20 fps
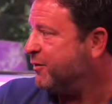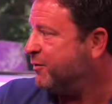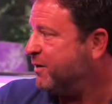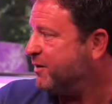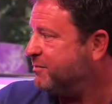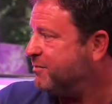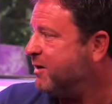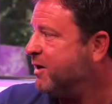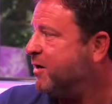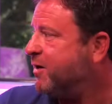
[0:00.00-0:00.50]

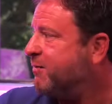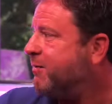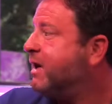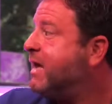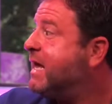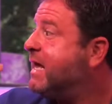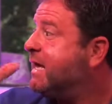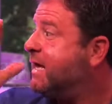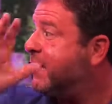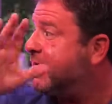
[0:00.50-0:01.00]
with mom
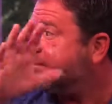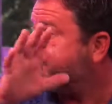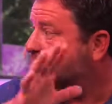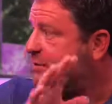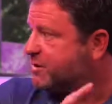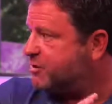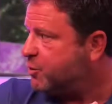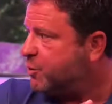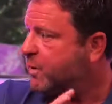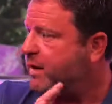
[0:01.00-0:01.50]
in
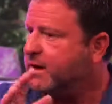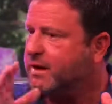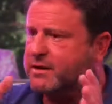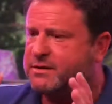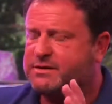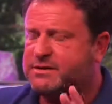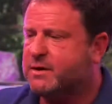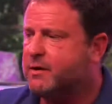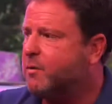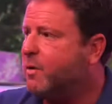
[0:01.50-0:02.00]

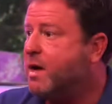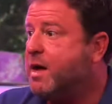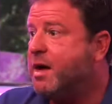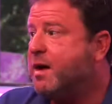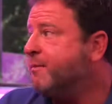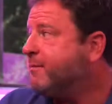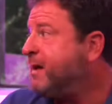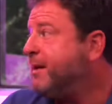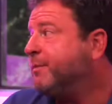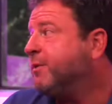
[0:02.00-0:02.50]
between. So
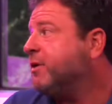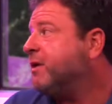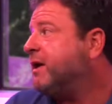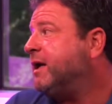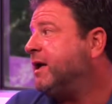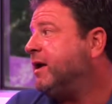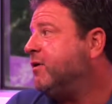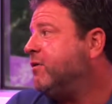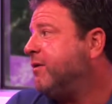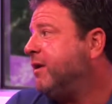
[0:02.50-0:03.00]
people are
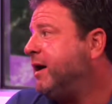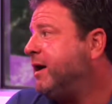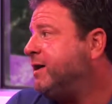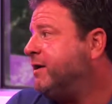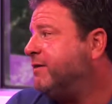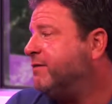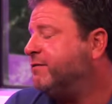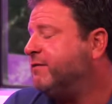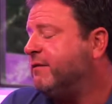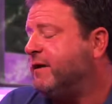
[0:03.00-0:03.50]
getting
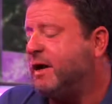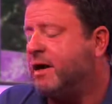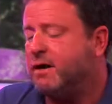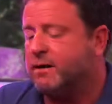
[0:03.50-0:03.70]
creative, mm-hmm.